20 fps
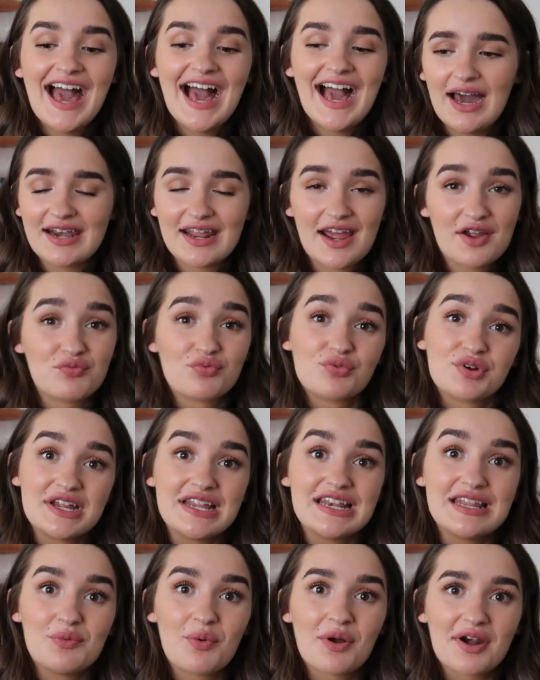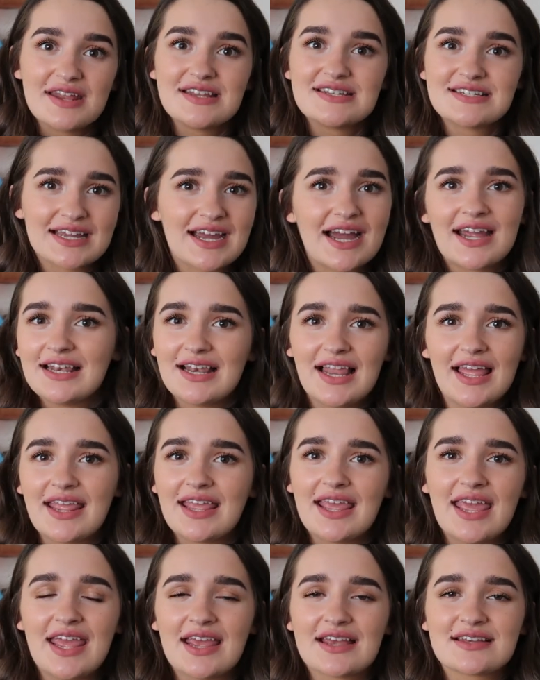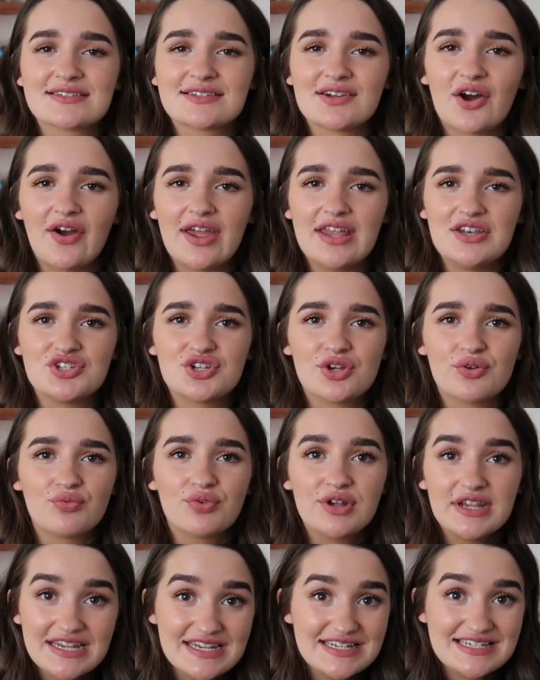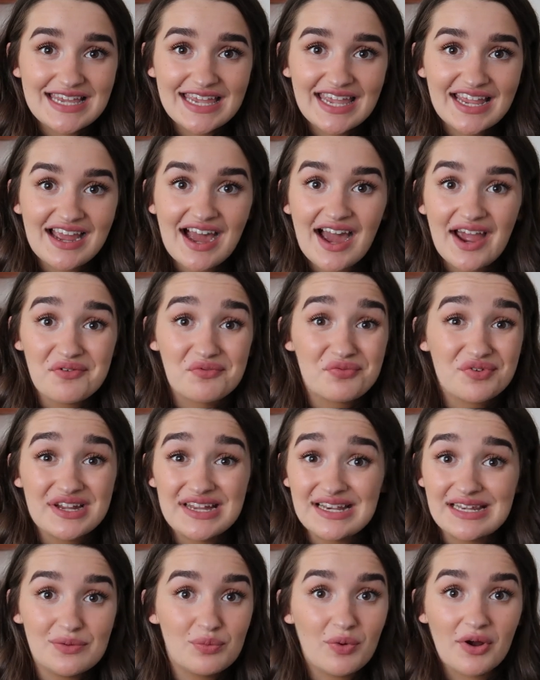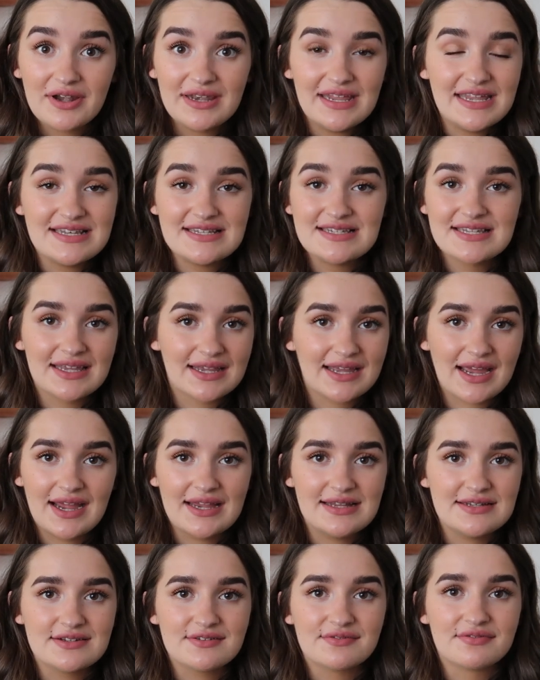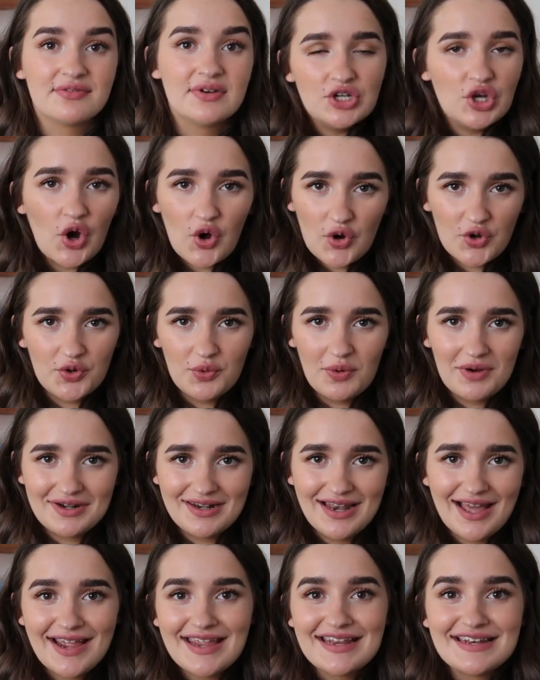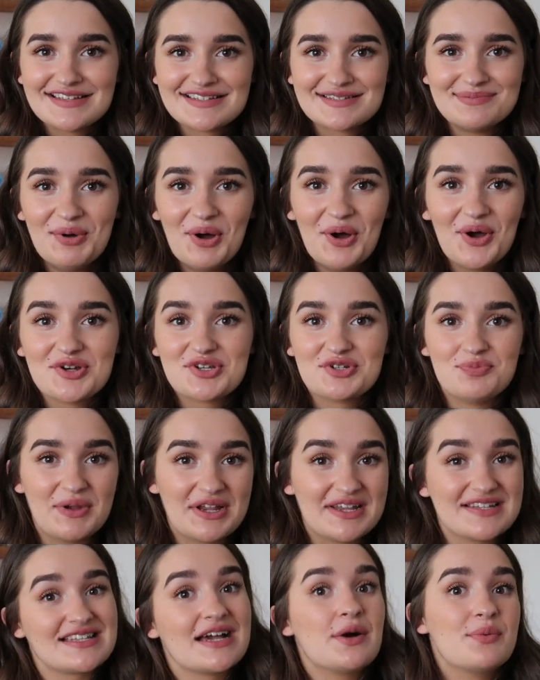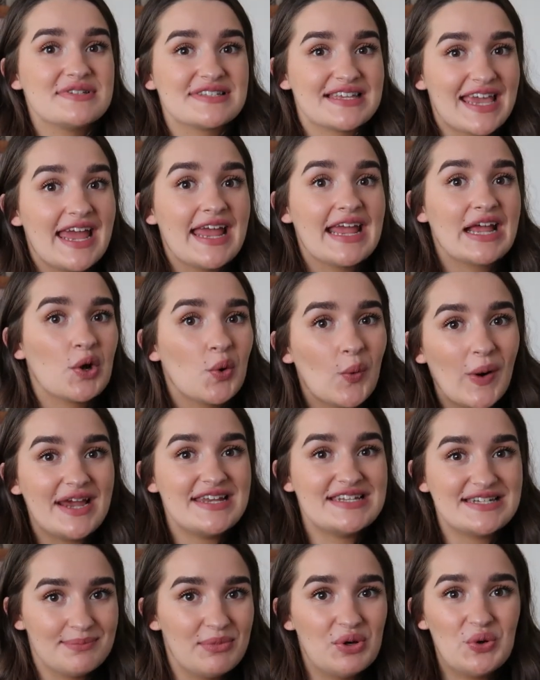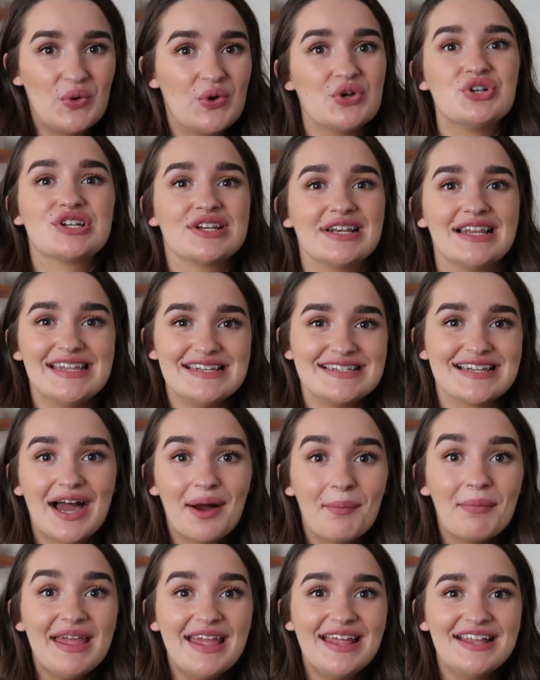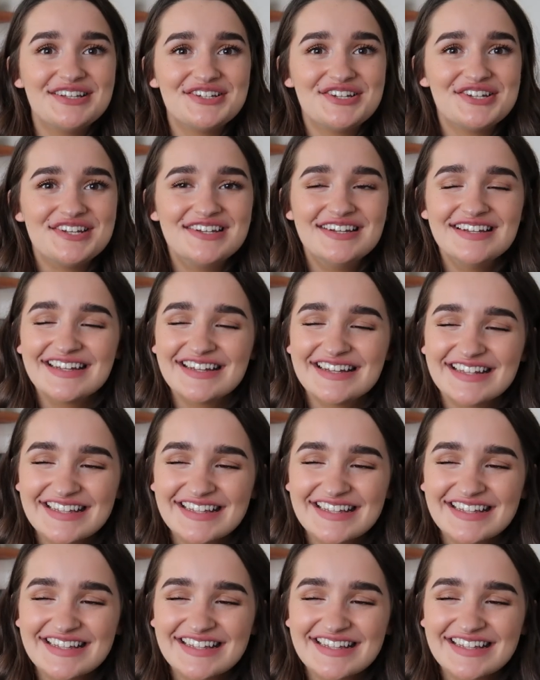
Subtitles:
And I really wanted to kind of like kickstart into reading. I really wanted to kind of not go online as much because I was getting quite emotionally damaged.